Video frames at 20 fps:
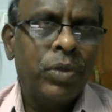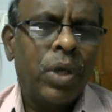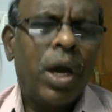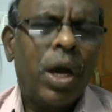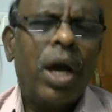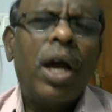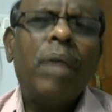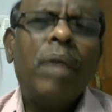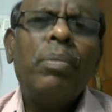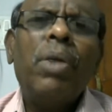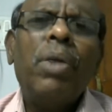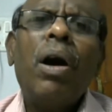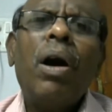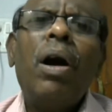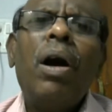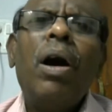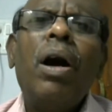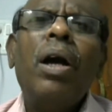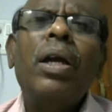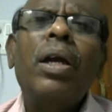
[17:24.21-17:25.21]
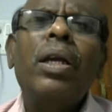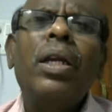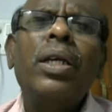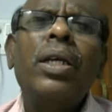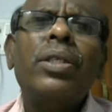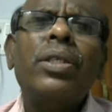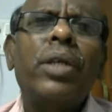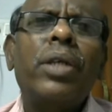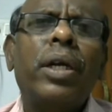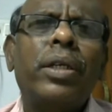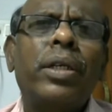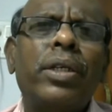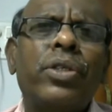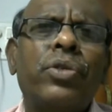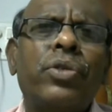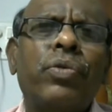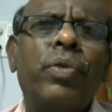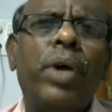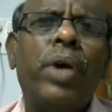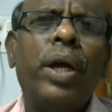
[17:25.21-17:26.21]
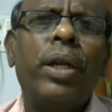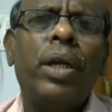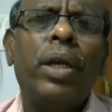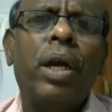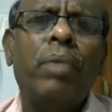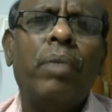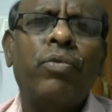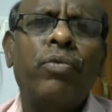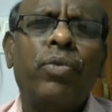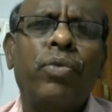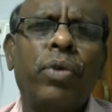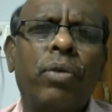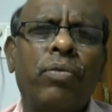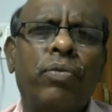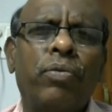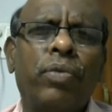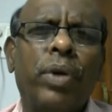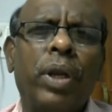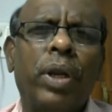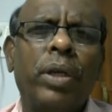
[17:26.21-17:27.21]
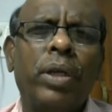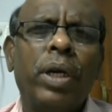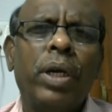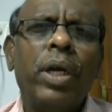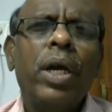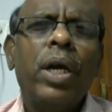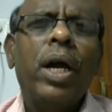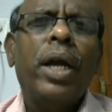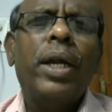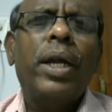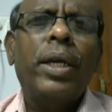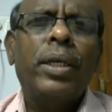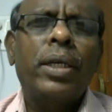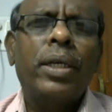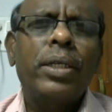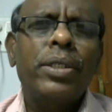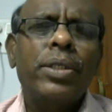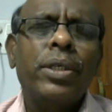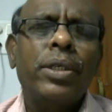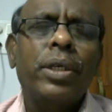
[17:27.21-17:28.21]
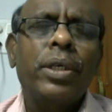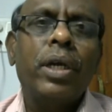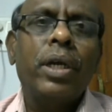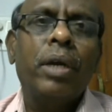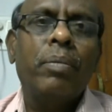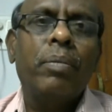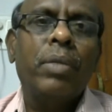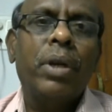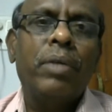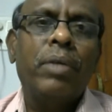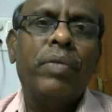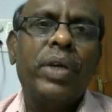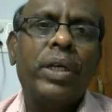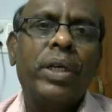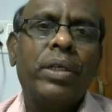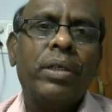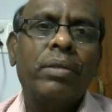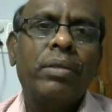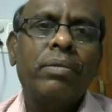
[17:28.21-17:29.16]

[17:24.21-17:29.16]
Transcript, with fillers: I am highly satisfied, I am fulfilled, and I consider I am living.